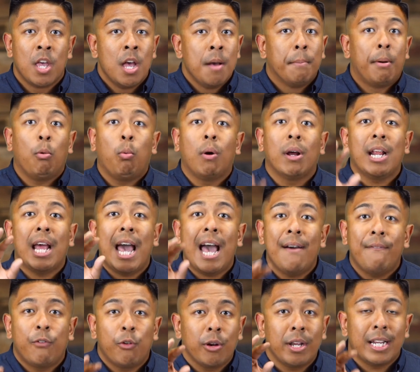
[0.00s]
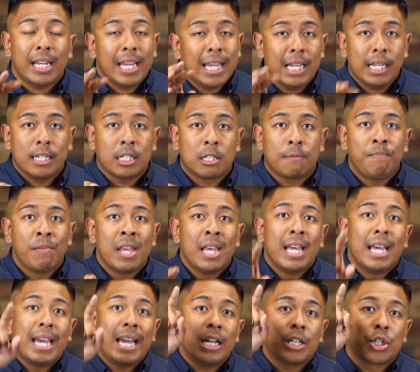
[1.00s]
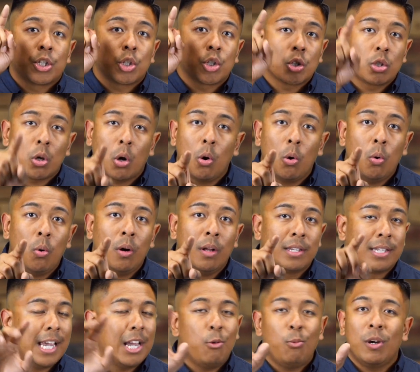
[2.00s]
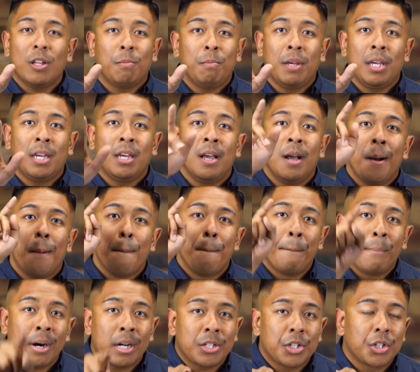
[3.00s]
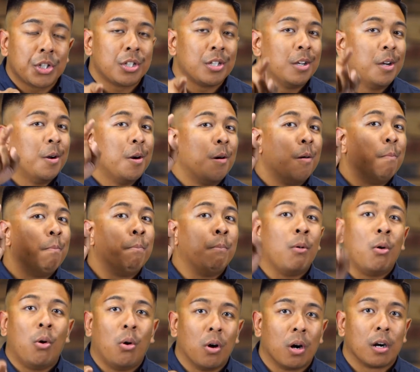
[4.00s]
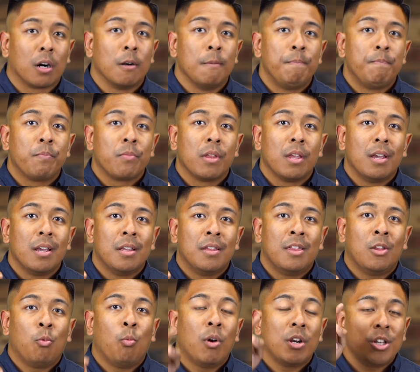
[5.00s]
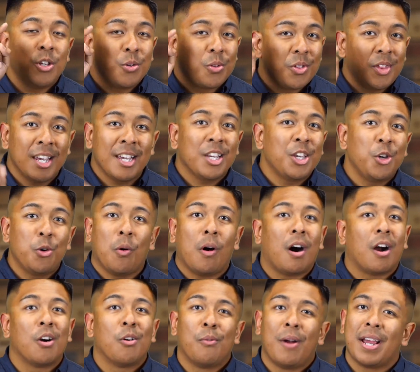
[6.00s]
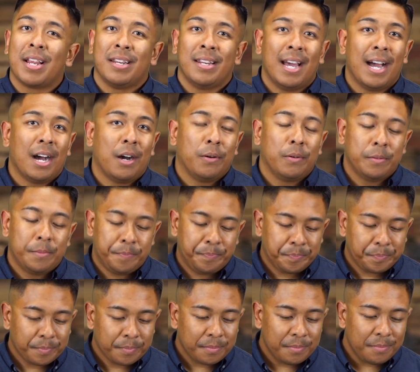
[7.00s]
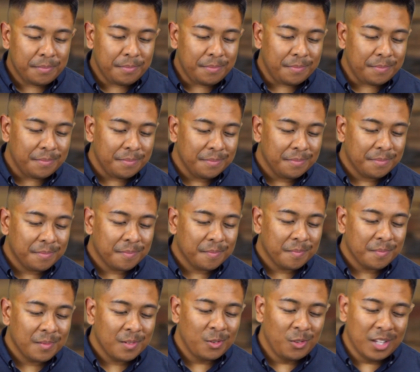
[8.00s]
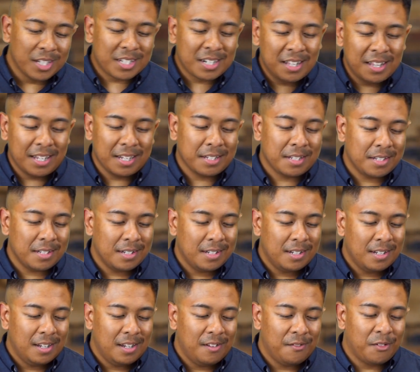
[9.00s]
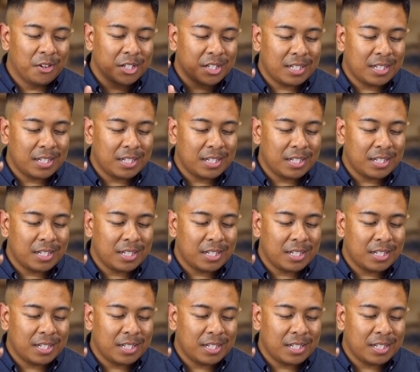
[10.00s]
but whatever it is, it's so, say it with me, much more than what you think you are right now. Listen to this, verse